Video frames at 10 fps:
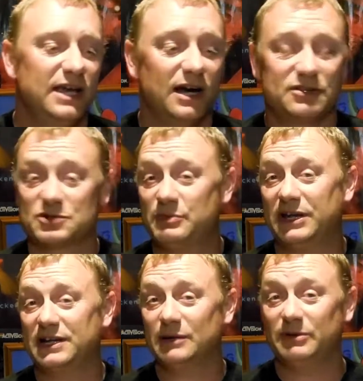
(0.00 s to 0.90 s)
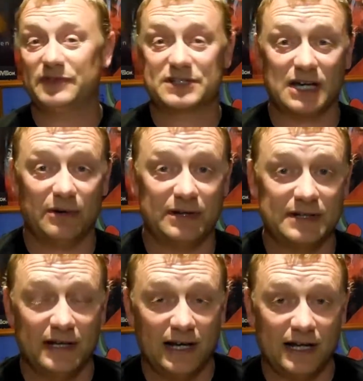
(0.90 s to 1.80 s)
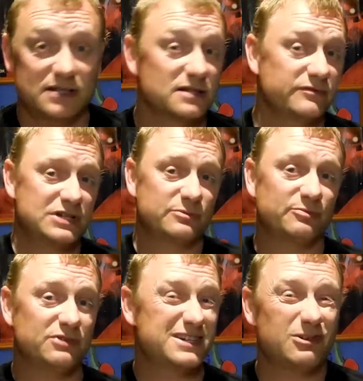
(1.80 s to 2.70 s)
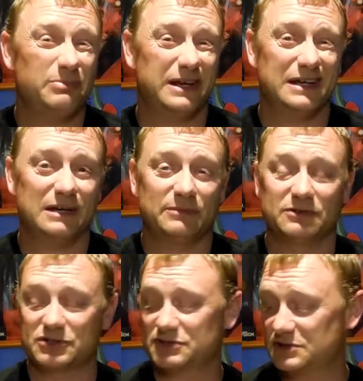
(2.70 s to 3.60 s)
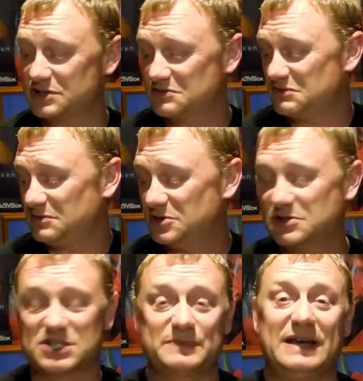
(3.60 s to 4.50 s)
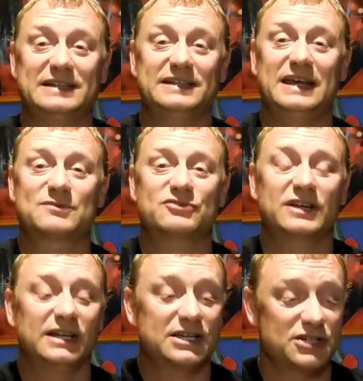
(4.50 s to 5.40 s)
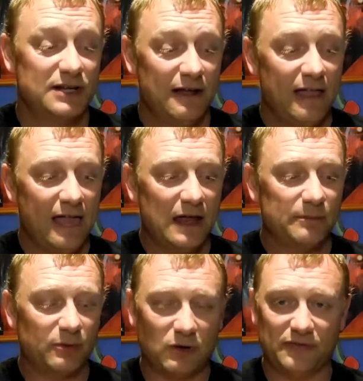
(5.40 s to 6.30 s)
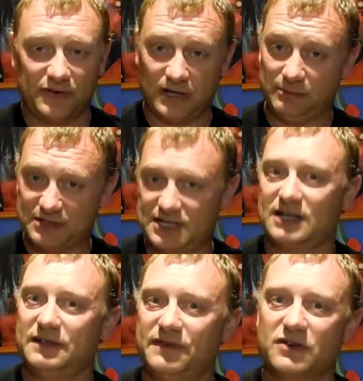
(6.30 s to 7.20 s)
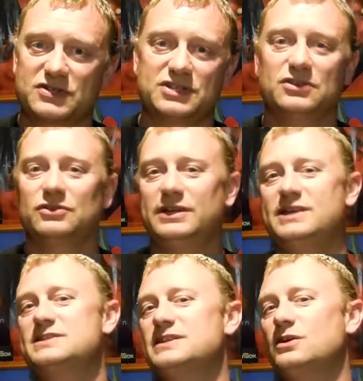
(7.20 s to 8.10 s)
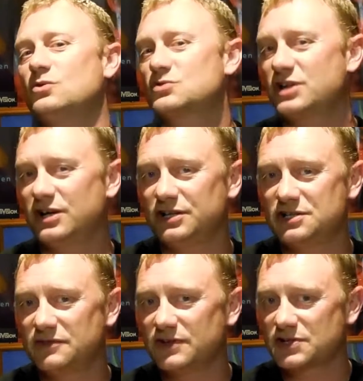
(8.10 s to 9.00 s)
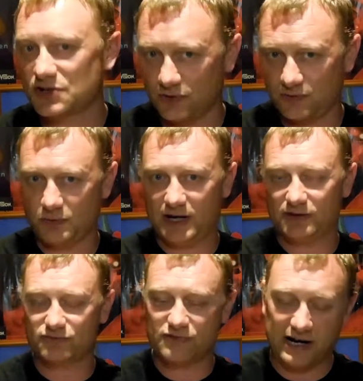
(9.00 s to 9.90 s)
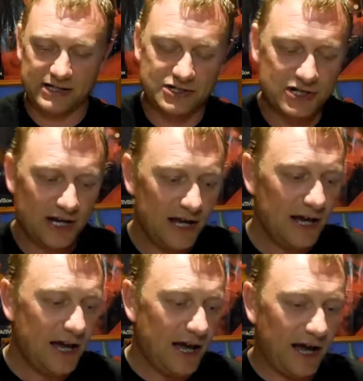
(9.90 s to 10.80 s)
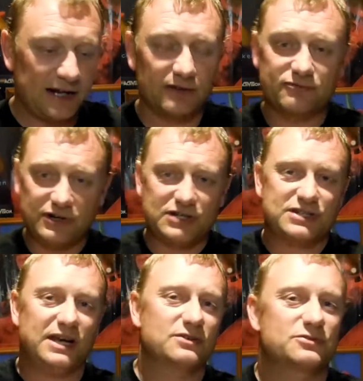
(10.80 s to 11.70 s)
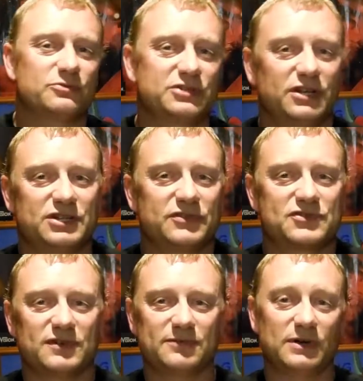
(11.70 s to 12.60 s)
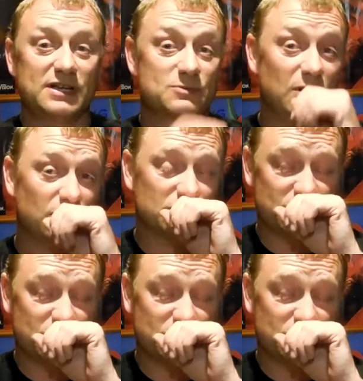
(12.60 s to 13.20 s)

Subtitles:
I just pick it up if it's going and it's at a reasonable price. I'll pick it up. Because I'm just expanding the Amstrad collection. But one thing I'm particularly focusing on is the alternative software range. And I've reached out to alternative software as well on